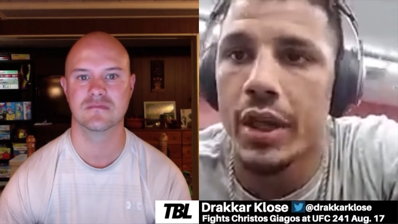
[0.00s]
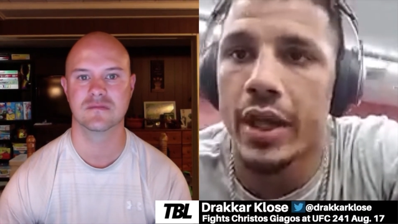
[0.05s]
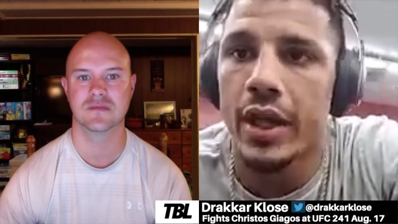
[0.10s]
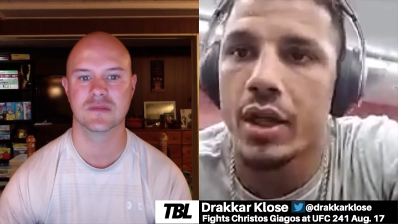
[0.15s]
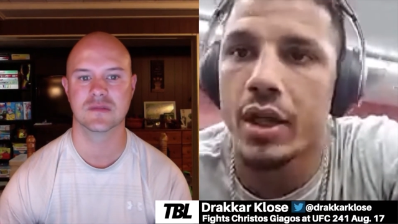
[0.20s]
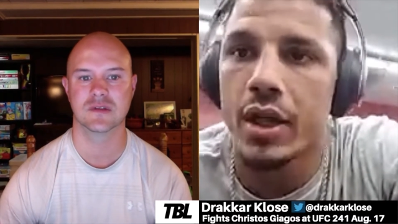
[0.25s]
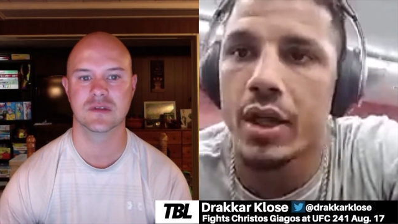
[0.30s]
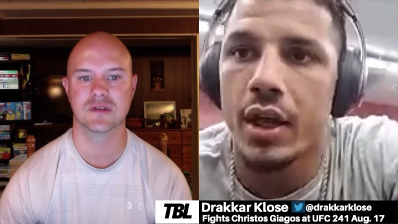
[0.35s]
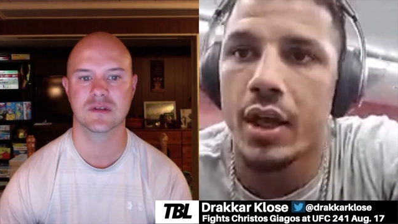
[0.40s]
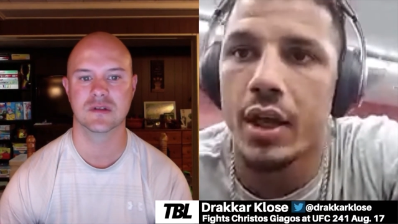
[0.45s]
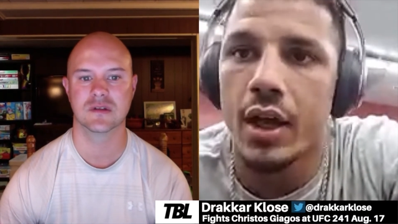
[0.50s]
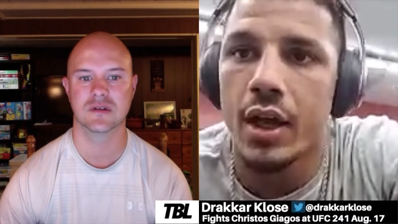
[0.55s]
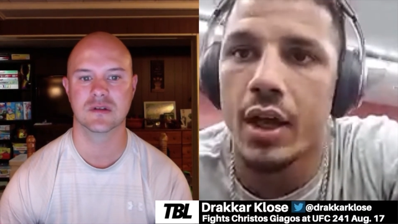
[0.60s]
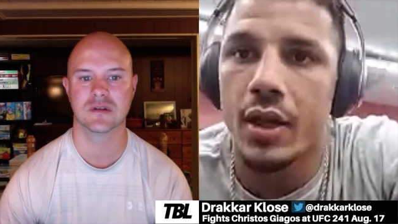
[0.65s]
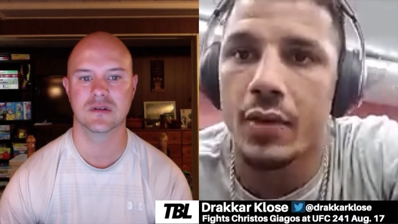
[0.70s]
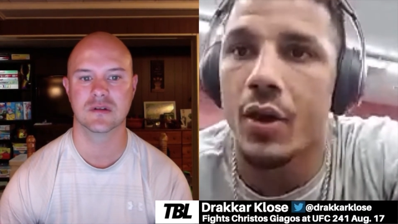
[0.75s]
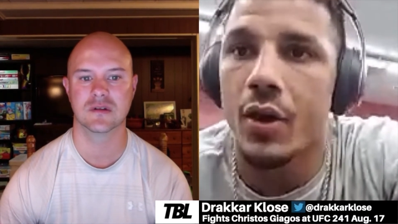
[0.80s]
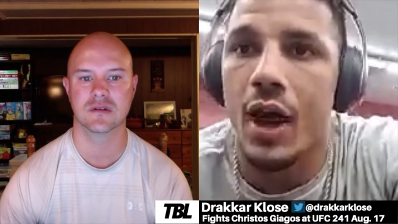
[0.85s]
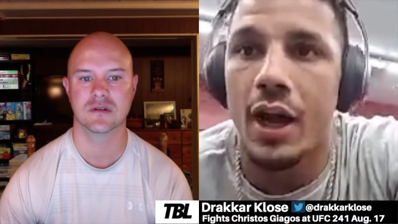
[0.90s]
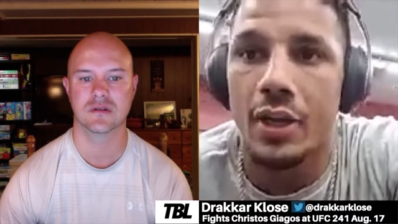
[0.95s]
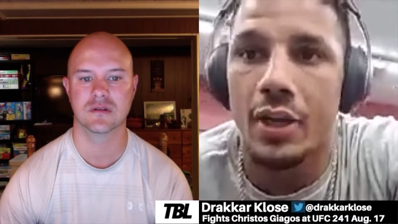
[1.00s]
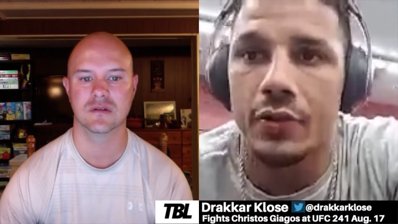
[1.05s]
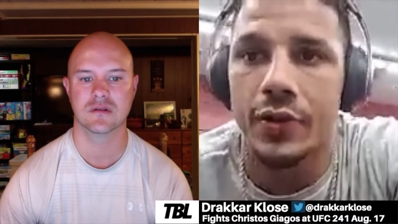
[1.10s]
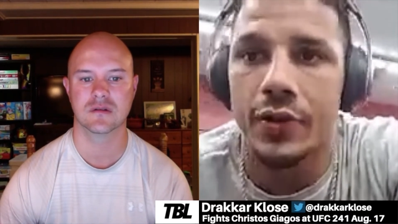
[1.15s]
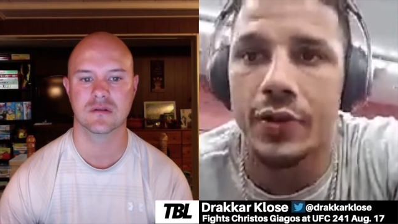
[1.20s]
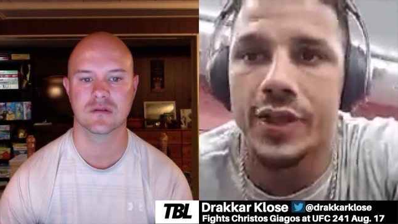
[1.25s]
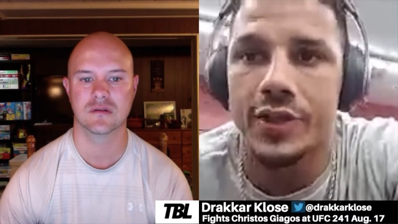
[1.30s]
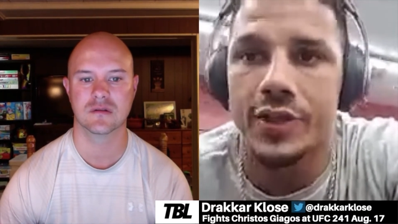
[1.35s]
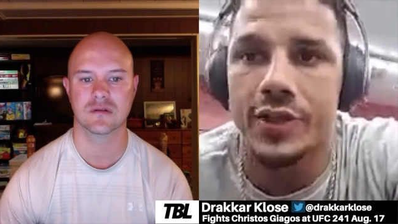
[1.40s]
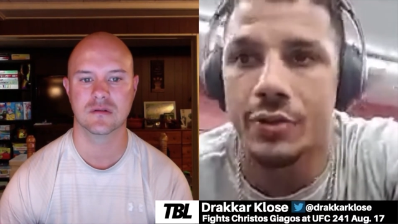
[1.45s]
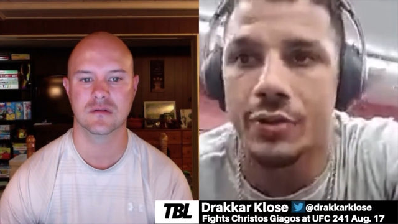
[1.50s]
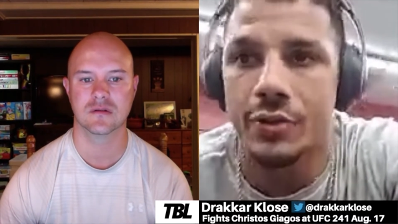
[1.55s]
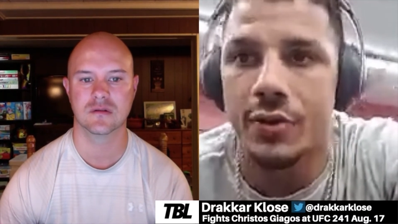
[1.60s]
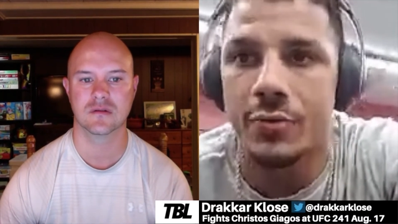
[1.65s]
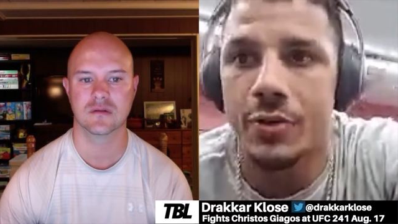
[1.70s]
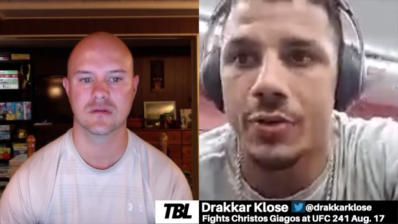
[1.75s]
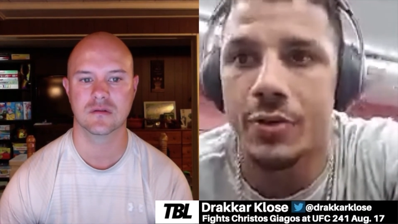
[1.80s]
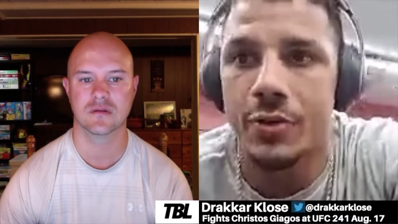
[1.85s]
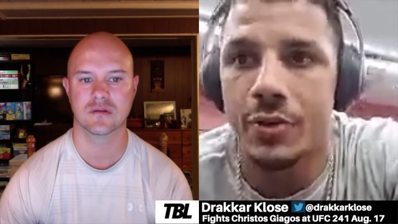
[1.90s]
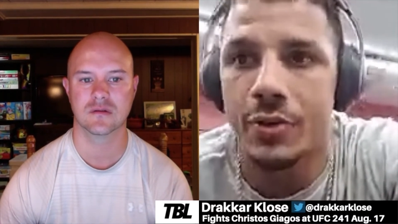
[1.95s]
Speaker 1: and uh, you know, I
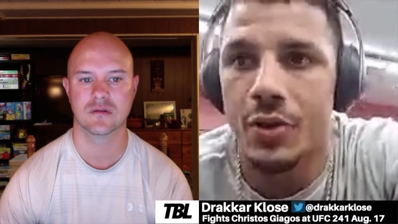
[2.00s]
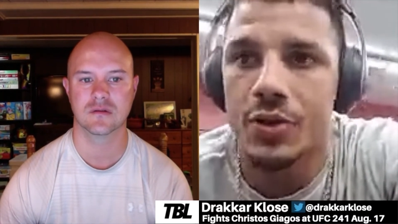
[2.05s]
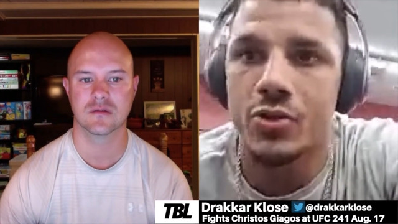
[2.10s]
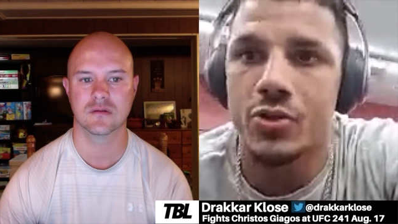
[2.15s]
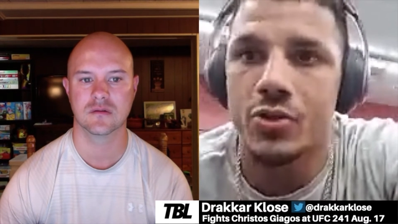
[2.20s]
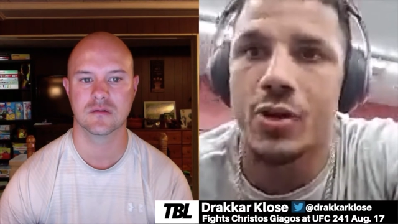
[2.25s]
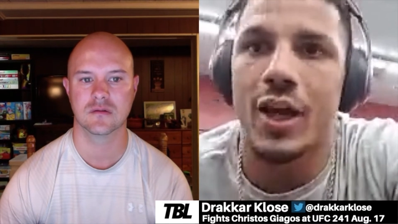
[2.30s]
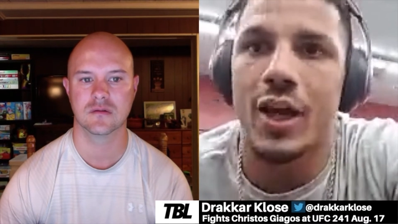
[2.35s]
agreed to them.